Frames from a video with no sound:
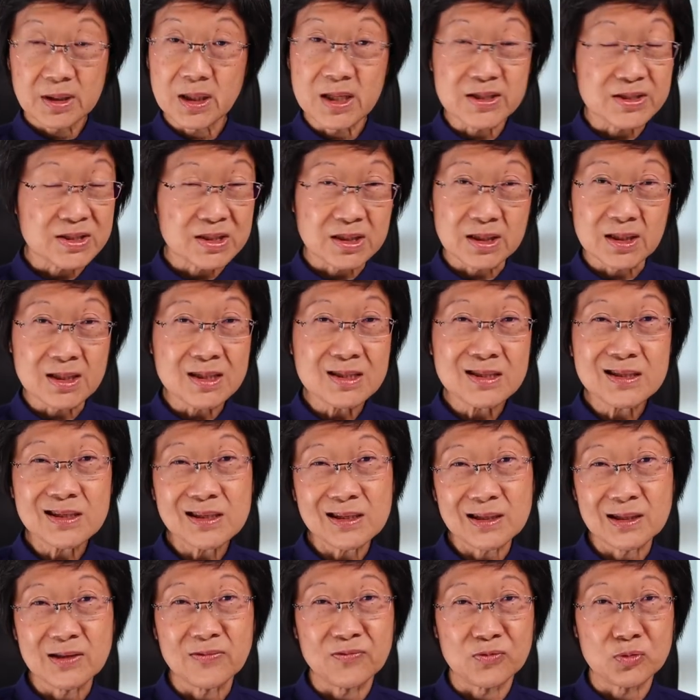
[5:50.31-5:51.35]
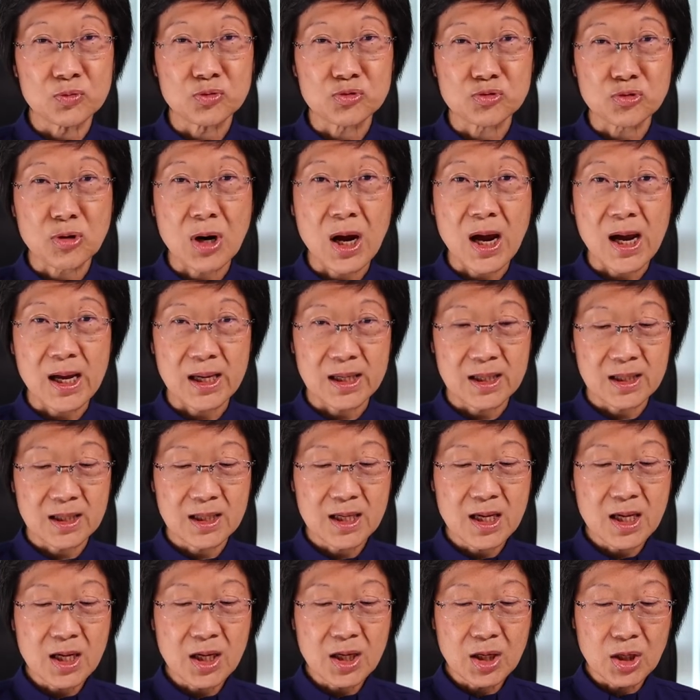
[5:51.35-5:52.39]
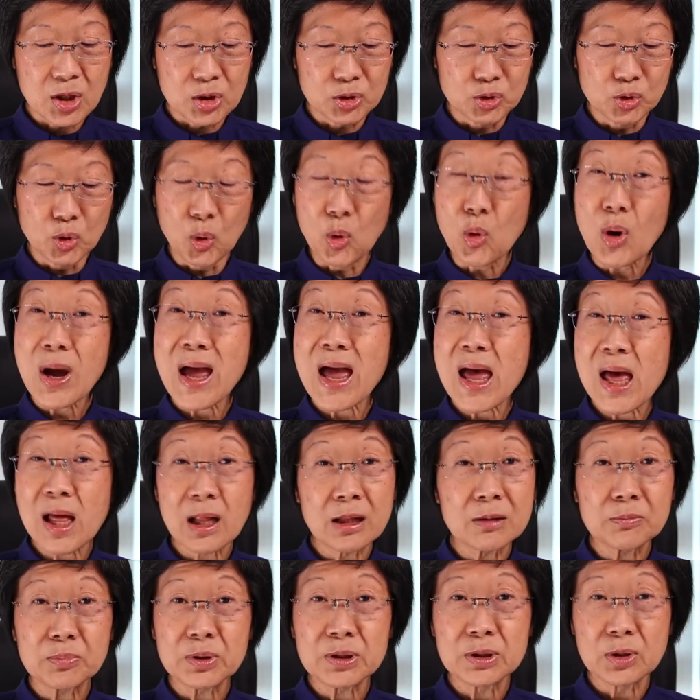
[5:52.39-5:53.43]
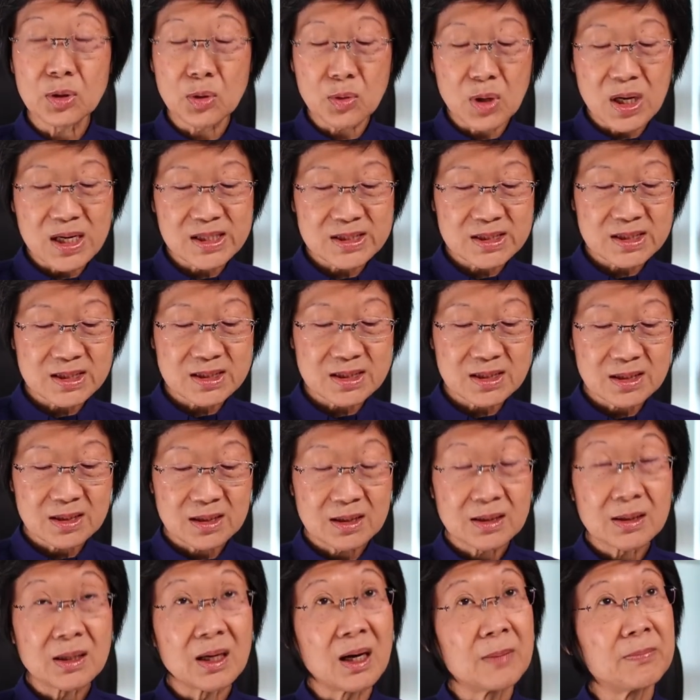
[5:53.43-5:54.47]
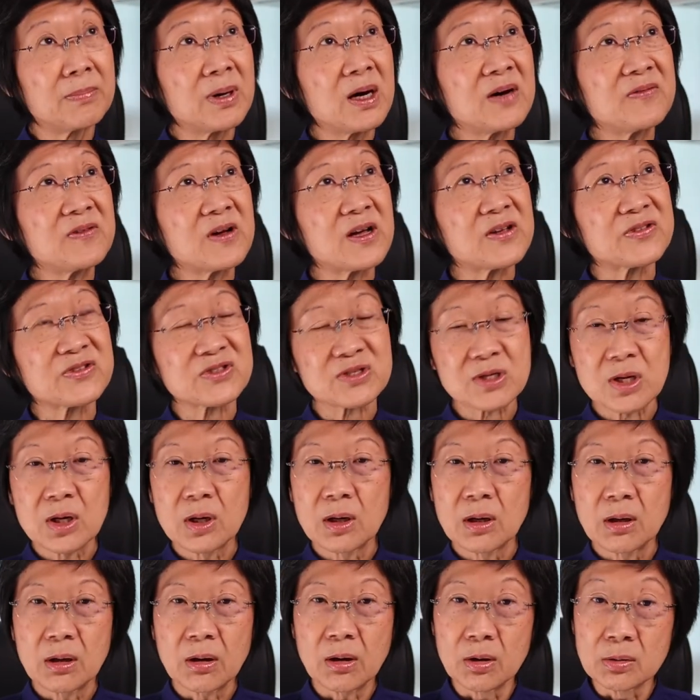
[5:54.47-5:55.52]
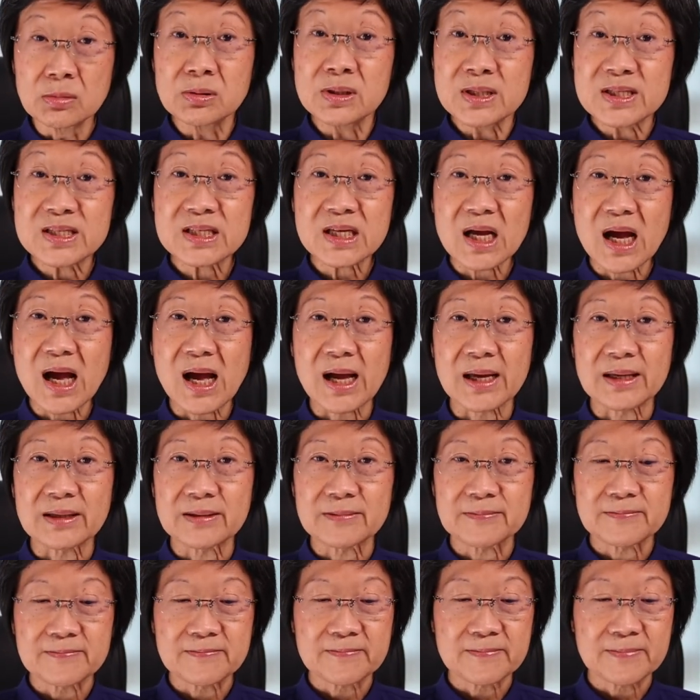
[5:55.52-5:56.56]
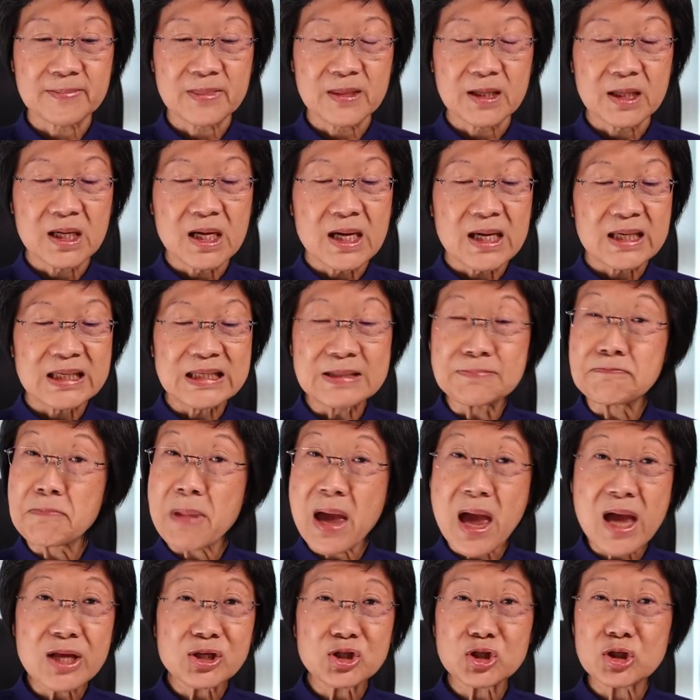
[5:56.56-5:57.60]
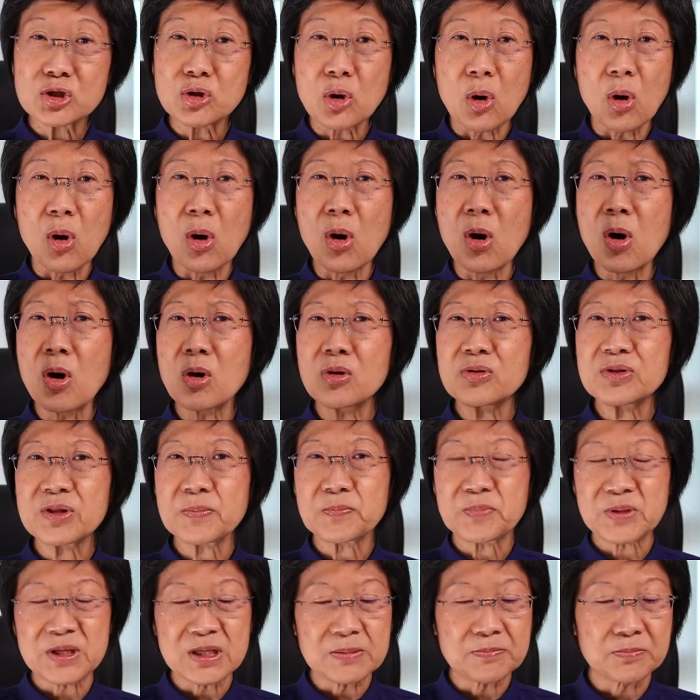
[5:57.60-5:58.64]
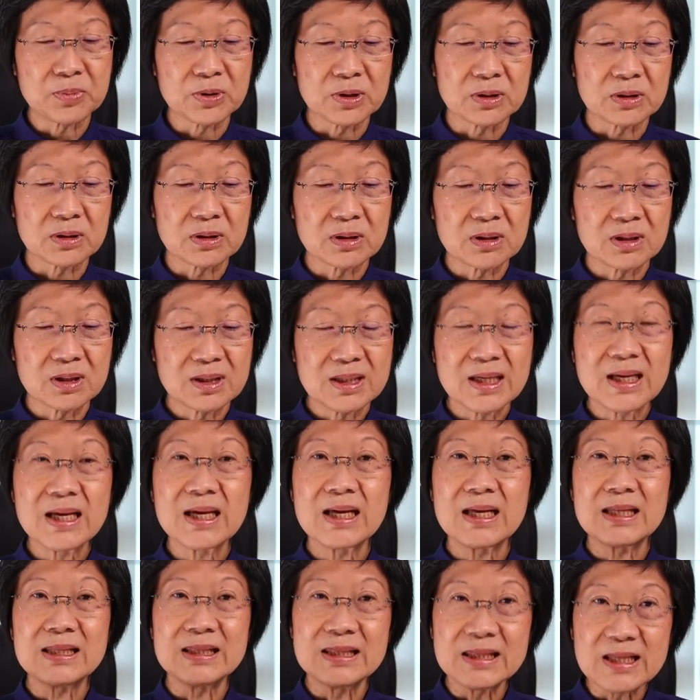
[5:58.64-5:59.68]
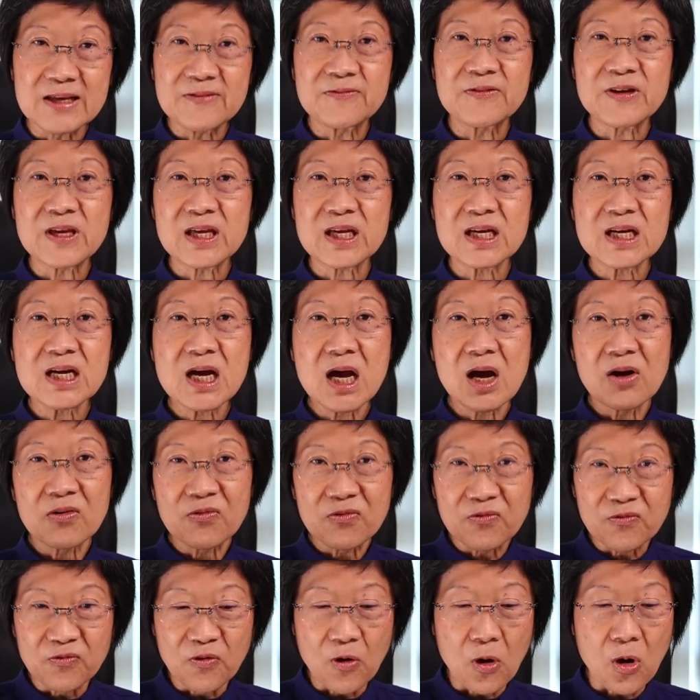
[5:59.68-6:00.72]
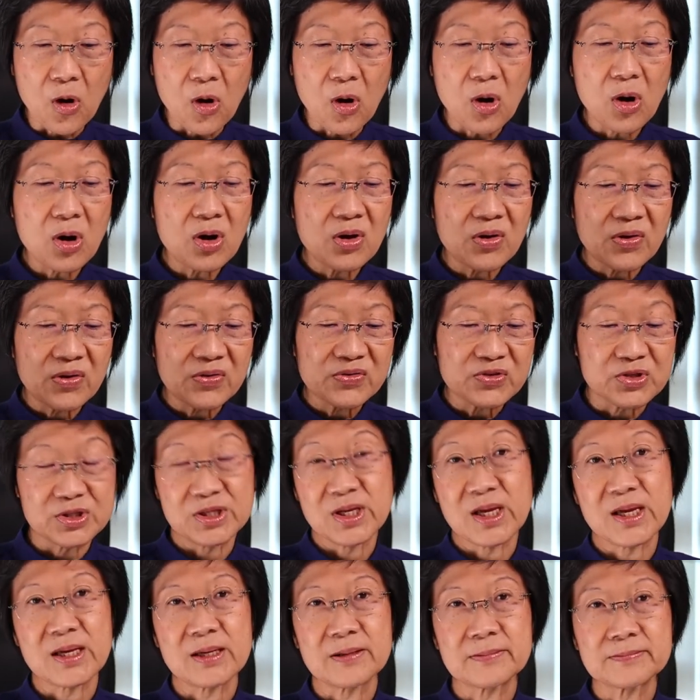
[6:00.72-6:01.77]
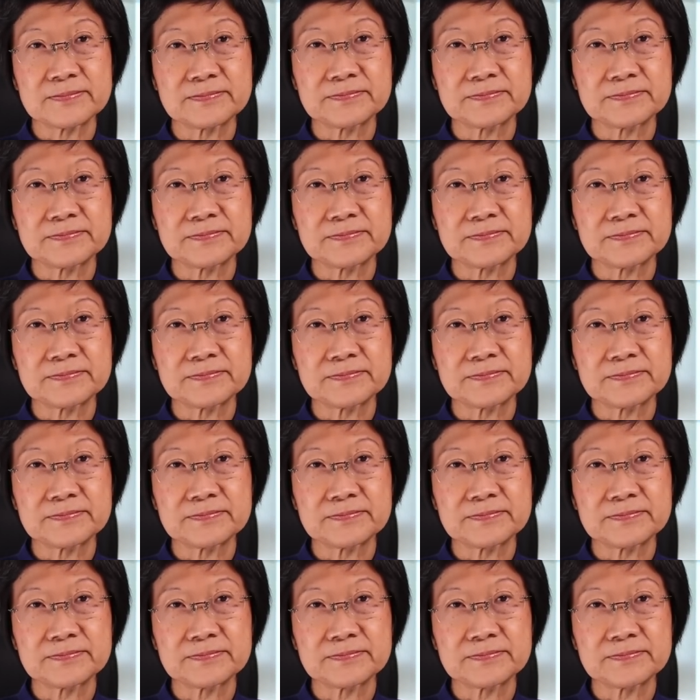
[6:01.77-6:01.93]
It's easy if you try. No hell below us, above us, only sky. Imagine all the people living for today.